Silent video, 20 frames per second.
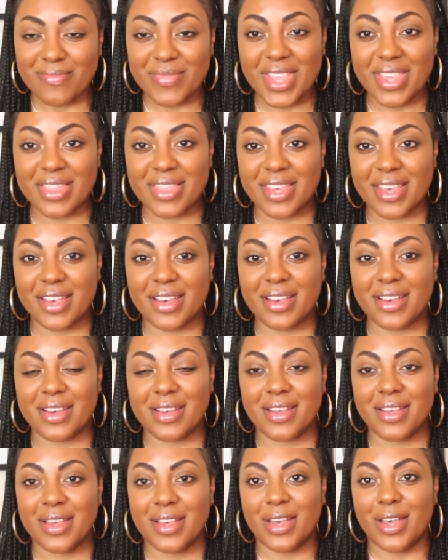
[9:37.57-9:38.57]

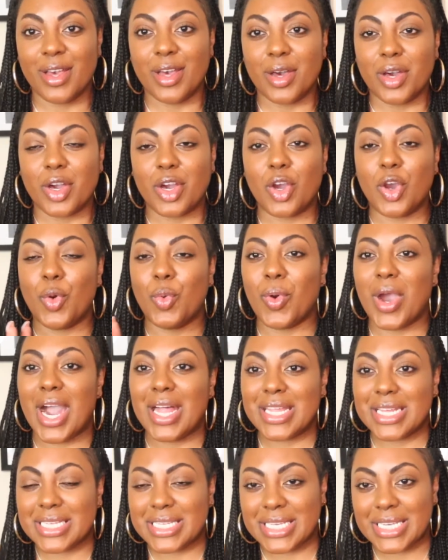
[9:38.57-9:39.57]
the
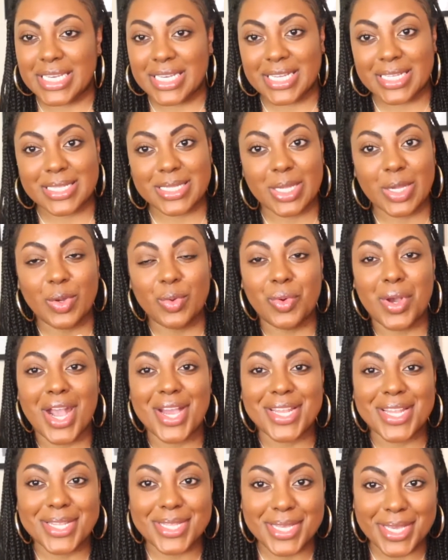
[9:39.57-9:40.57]
quality, it's the
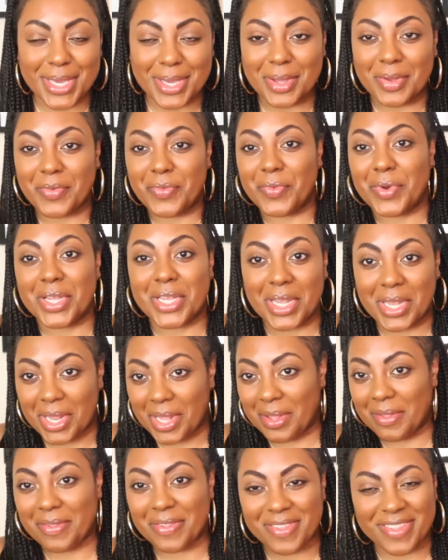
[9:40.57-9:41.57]
quantity of what it
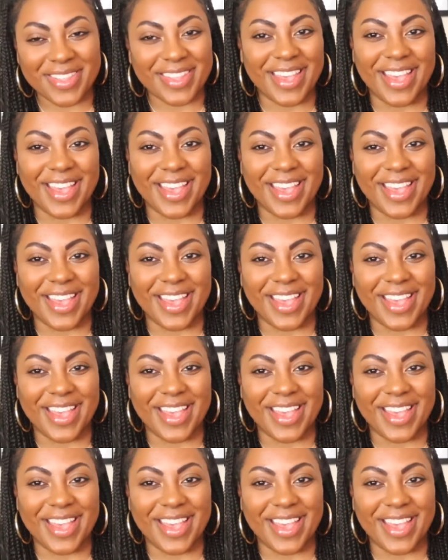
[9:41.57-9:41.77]
is.